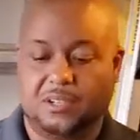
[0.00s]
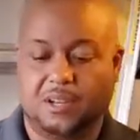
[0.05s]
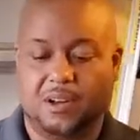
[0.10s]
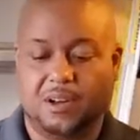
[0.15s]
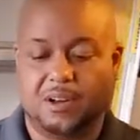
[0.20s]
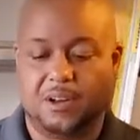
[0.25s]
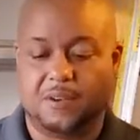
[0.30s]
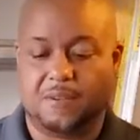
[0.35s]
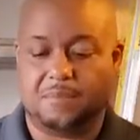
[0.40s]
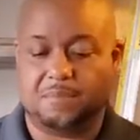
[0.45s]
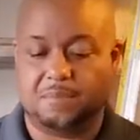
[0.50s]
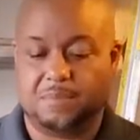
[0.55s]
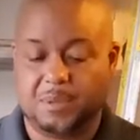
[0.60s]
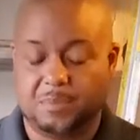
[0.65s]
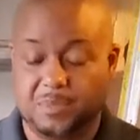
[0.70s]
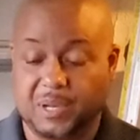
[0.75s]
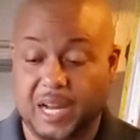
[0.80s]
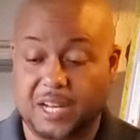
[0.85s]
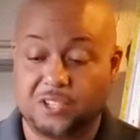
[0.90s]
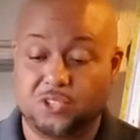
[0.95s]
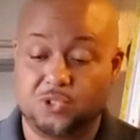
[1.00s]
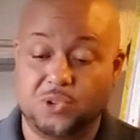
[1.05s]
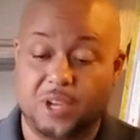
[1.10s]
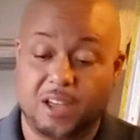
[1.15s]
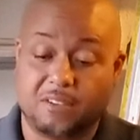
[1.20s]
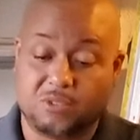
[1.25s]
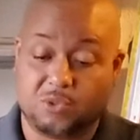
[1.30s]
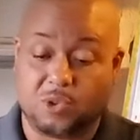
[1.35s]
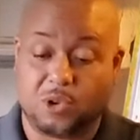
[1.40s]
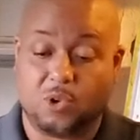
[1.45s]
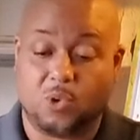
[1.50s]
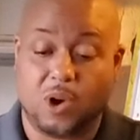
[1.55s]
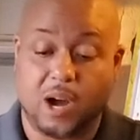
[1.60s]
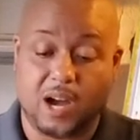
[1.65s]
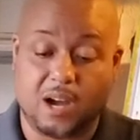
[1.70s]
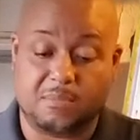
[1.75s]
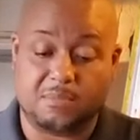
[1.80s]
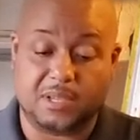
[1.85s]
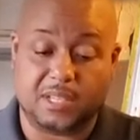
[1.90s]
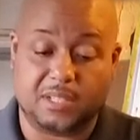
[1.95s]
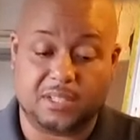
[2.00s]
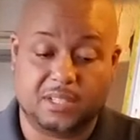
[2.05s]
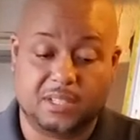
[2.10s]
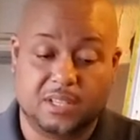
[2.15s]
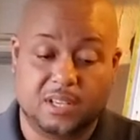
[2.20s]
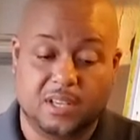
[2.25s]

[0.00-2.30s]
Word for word: Um, but I do have a requirement